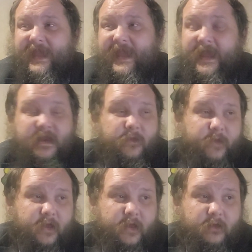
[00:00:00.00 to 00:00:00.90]

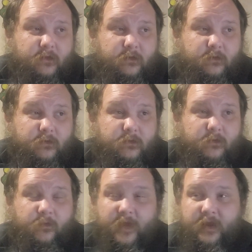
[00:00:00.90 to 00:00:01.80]
Anything
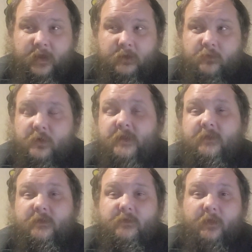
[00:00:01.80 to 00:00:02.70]
that
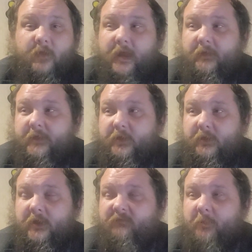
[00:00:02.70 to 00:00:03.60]
increases the
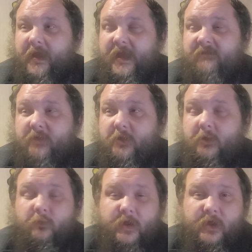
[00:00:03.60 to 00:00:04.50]
likelihood of a behavior
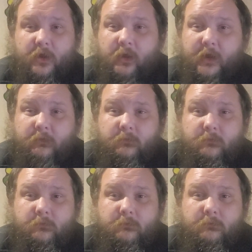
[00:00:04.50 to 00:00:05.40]
reoccurring
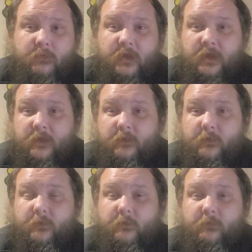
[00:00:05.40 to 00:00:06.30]

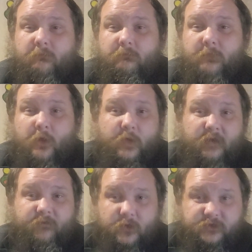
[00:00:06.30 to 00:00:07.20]
is a
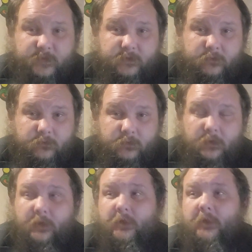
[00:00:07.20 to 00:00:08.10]
reinforcement,
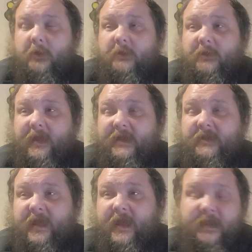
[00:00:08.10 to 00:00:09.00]
and
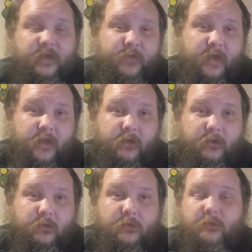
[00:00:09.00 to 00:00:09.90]
anything
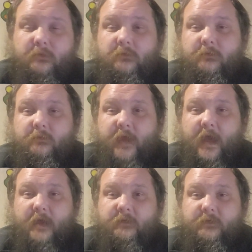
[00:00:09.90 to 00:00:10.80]

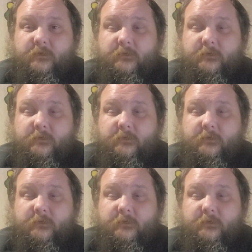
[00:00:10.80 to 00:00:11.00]
that